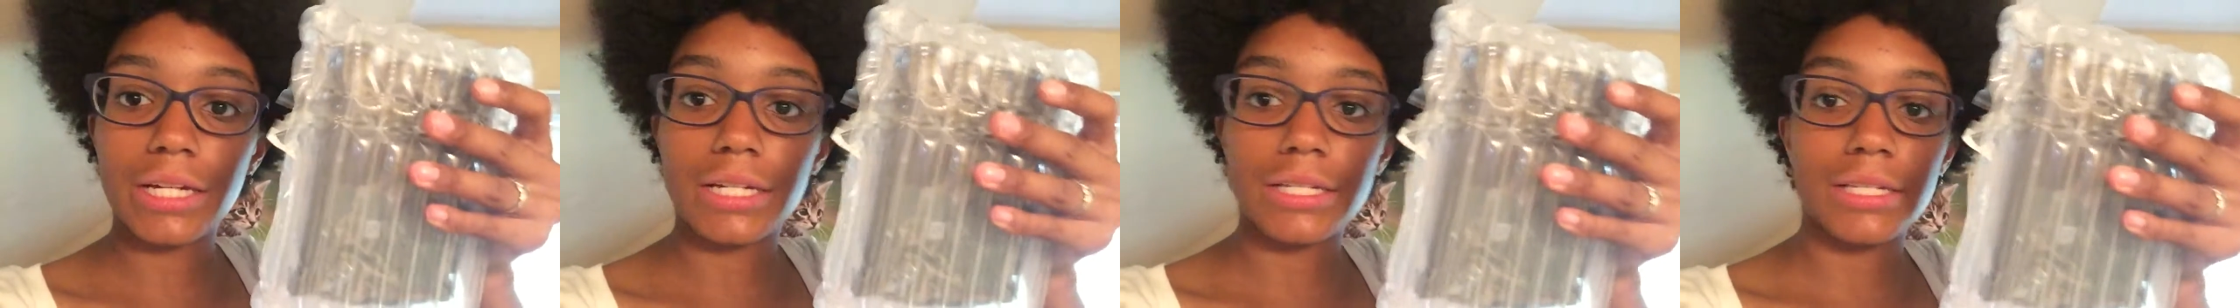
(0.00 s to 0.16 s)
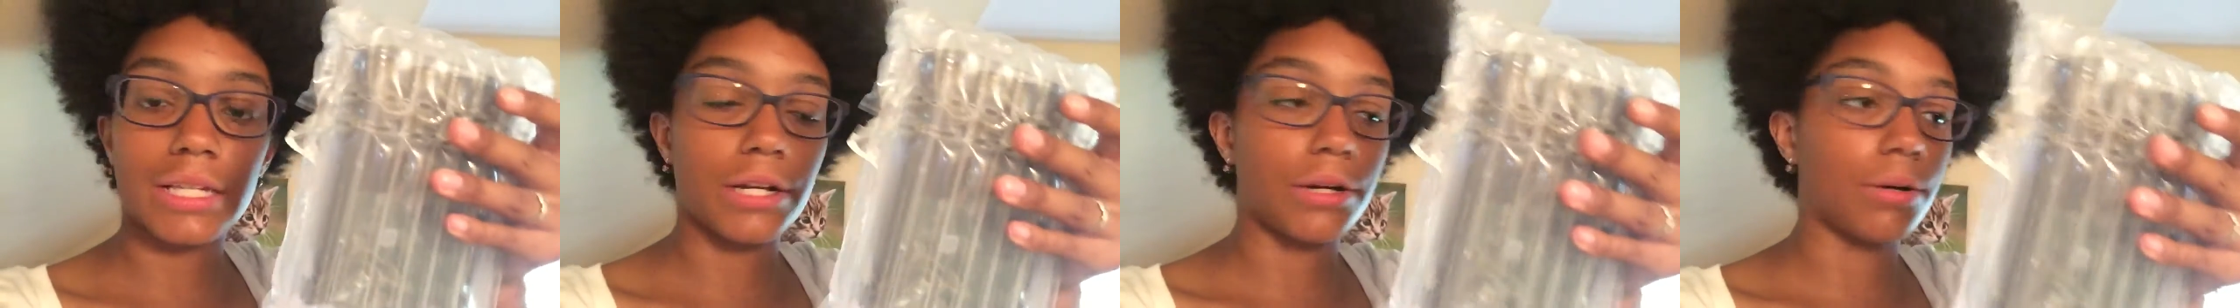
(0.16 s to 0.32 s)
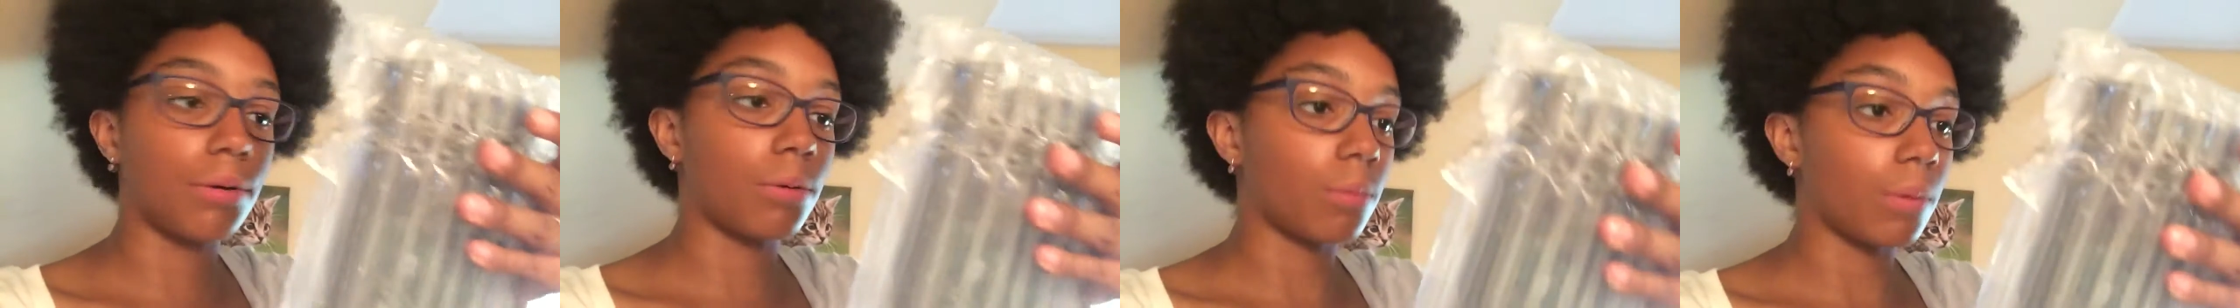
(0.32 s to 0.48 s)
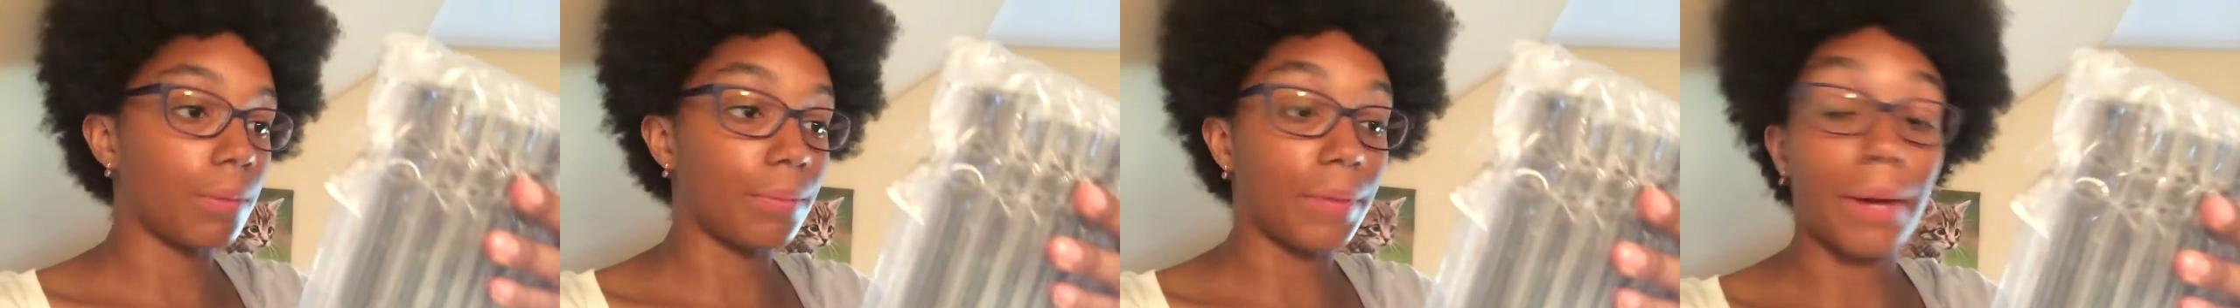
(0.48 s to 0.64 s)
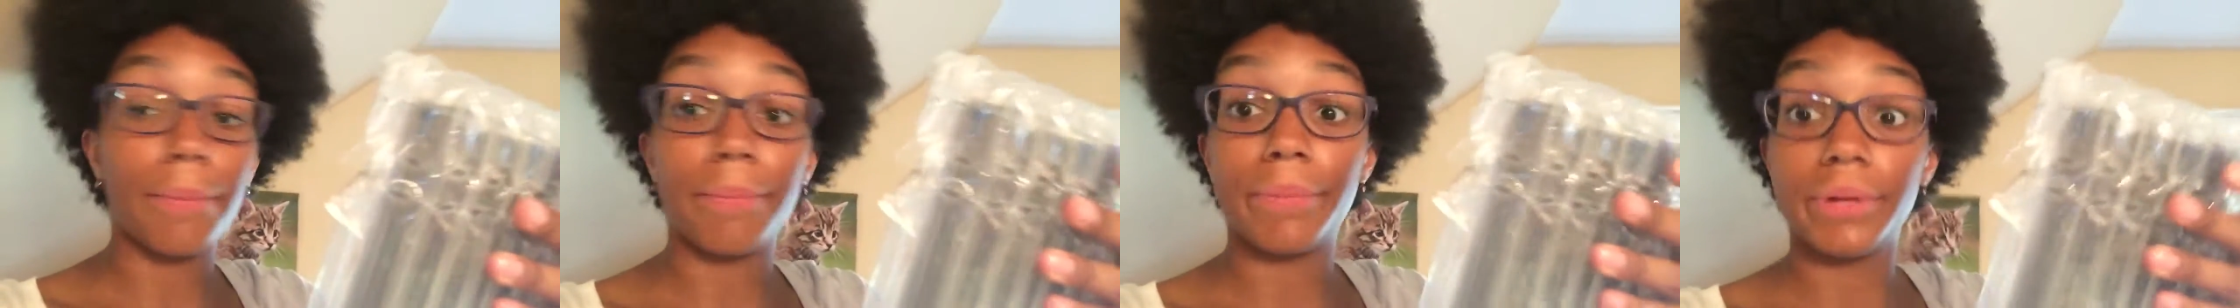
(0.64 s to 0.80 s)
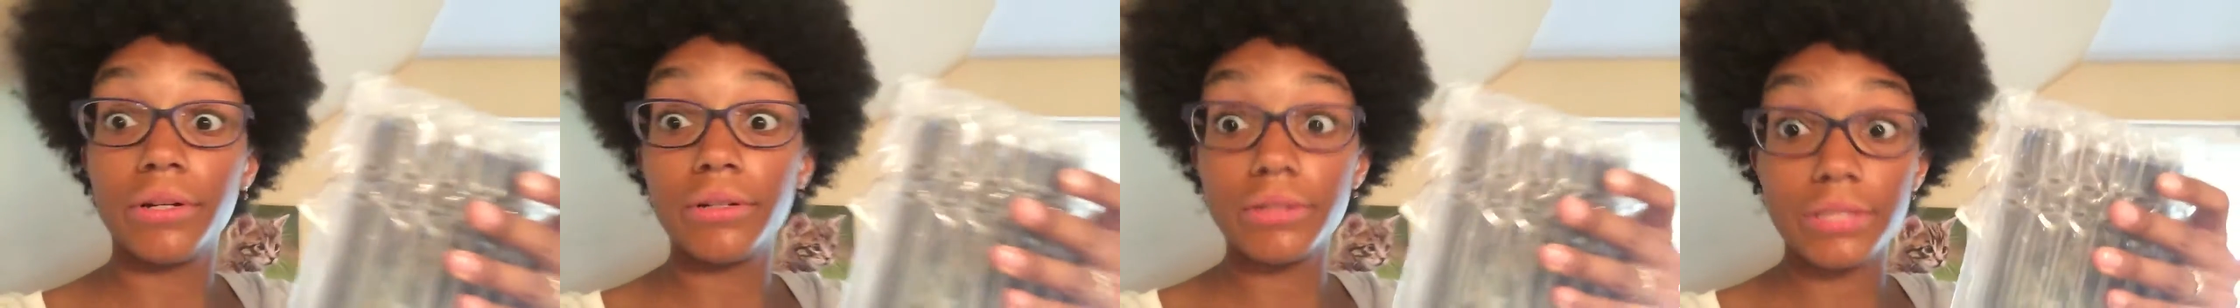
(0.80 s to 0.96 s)
because I'm
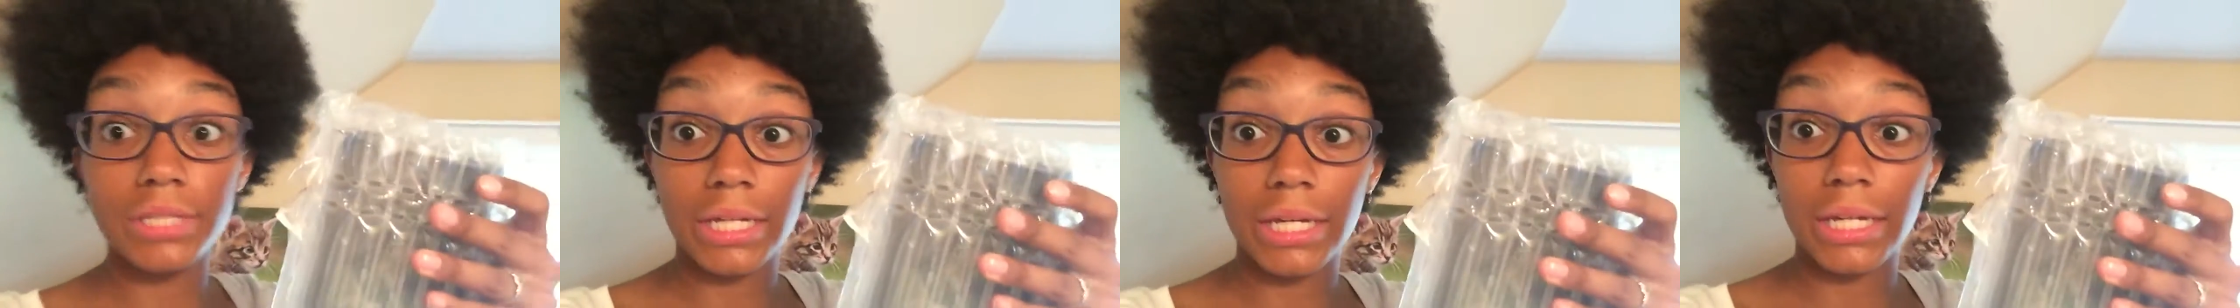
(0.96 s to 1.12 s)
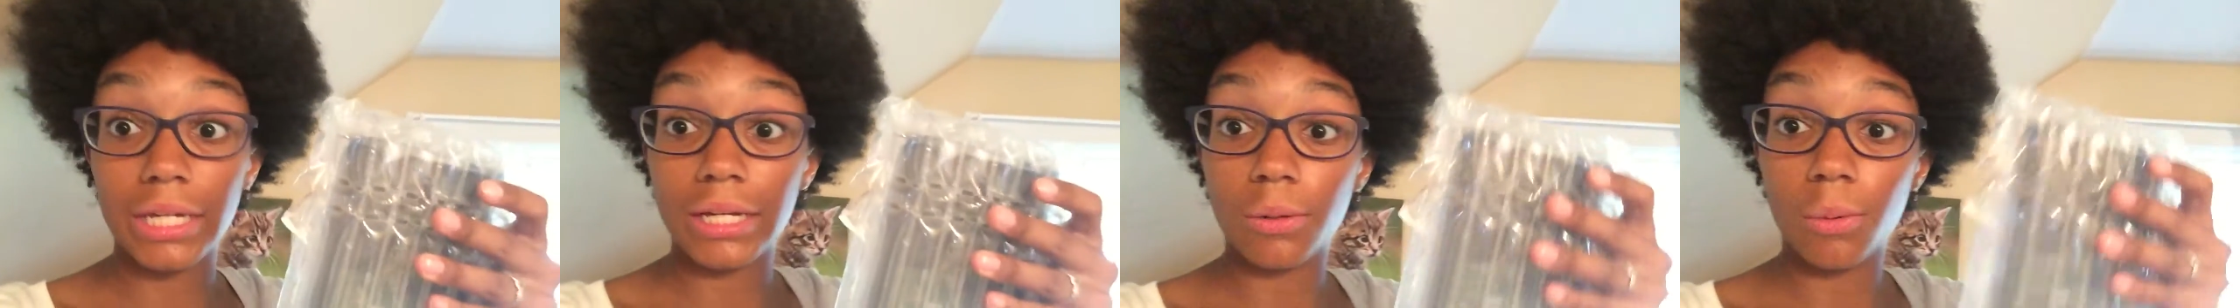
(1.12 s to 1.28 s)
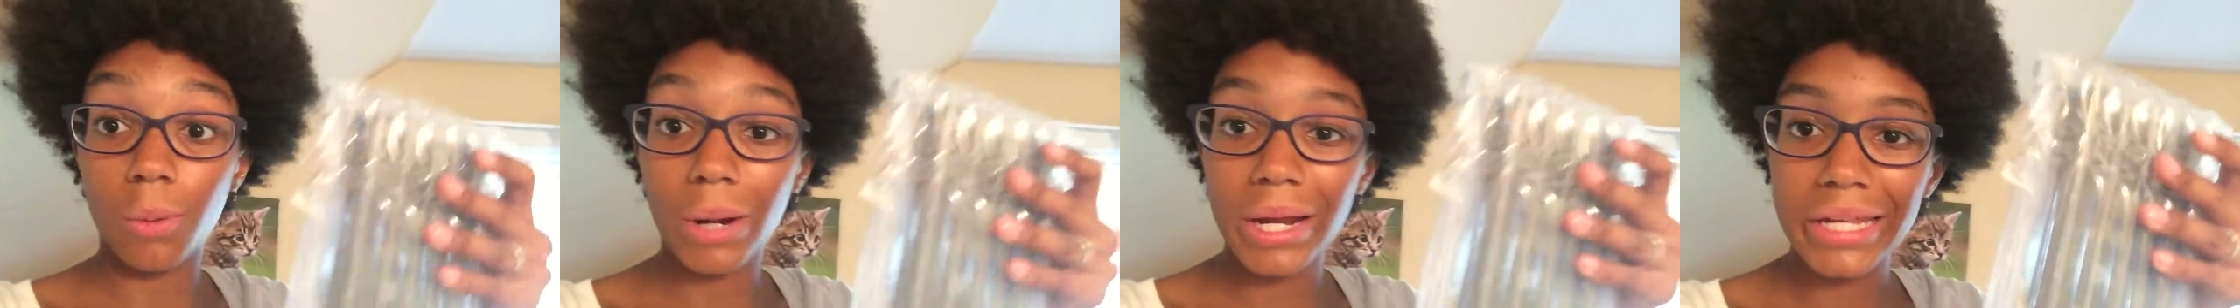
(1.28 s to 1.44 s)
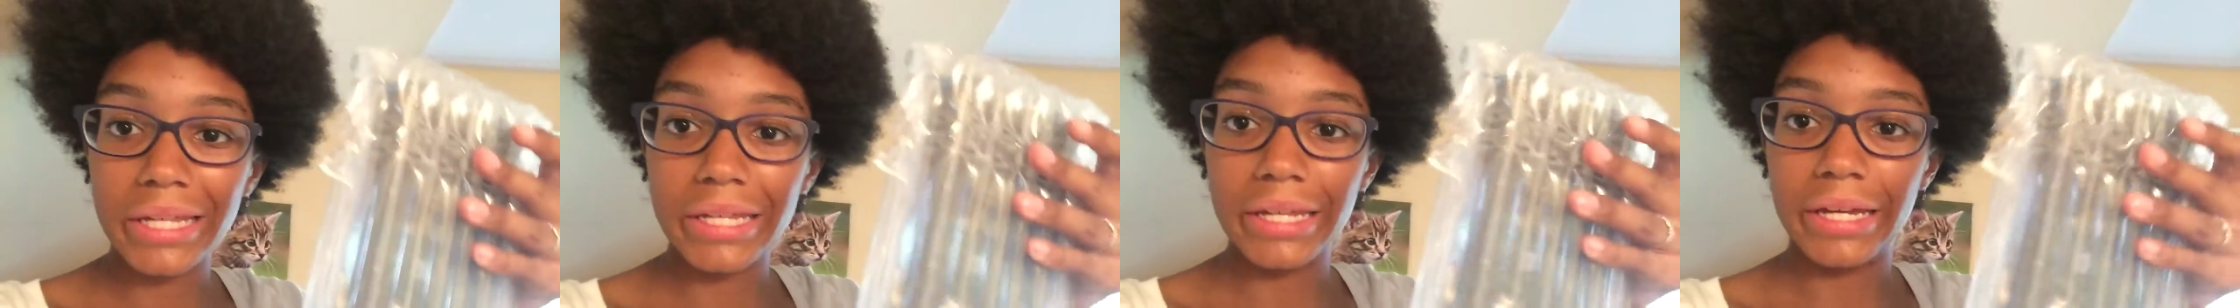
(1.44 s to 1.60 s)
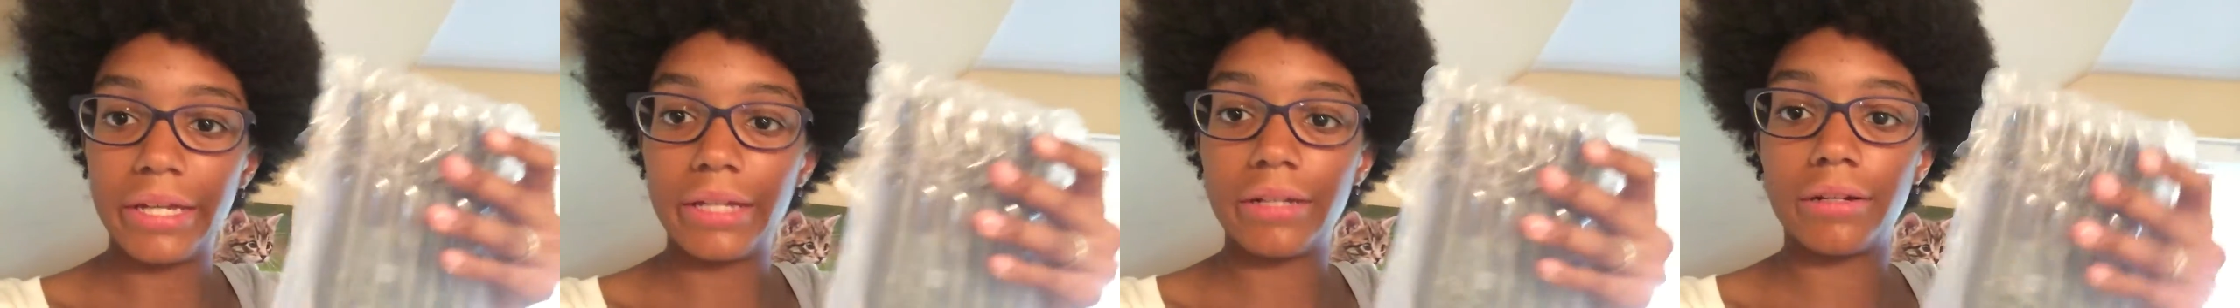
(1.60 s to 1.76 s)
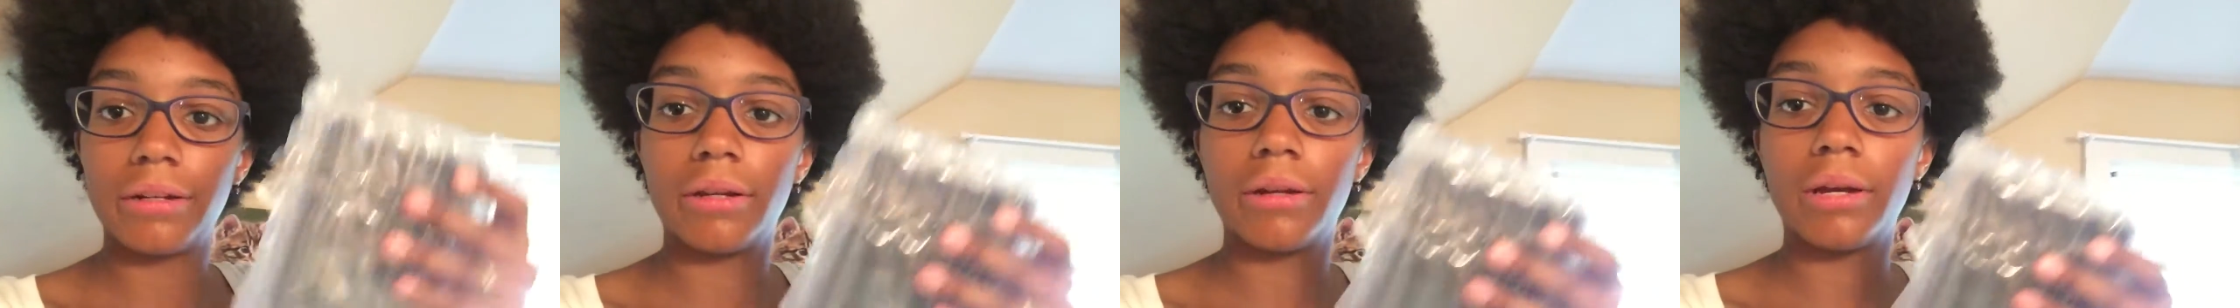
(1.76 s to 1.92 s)
not building it quite
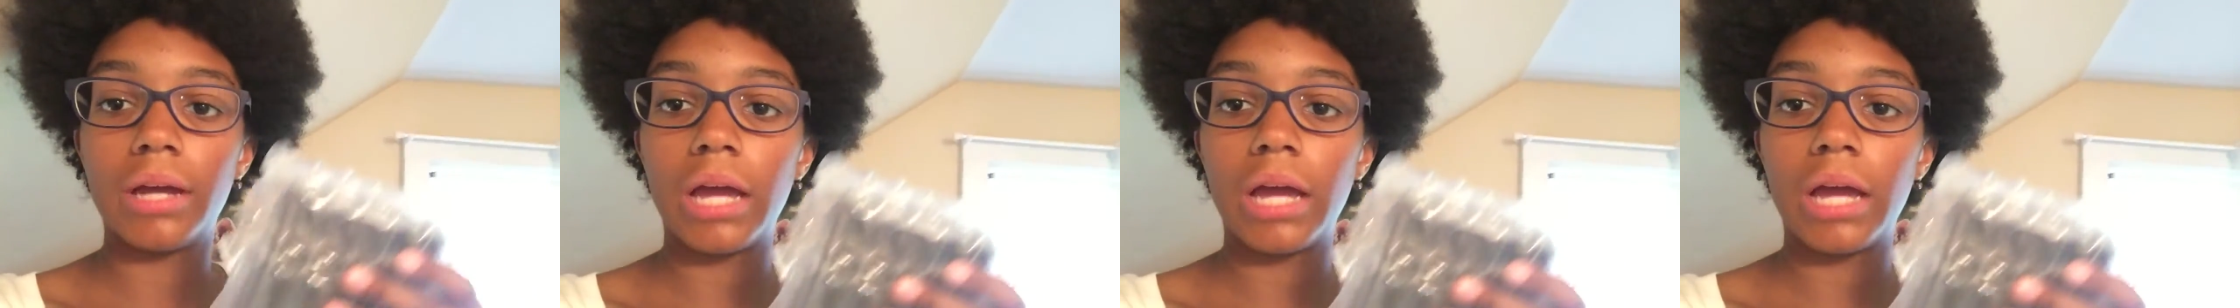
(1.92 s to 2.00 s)
yet.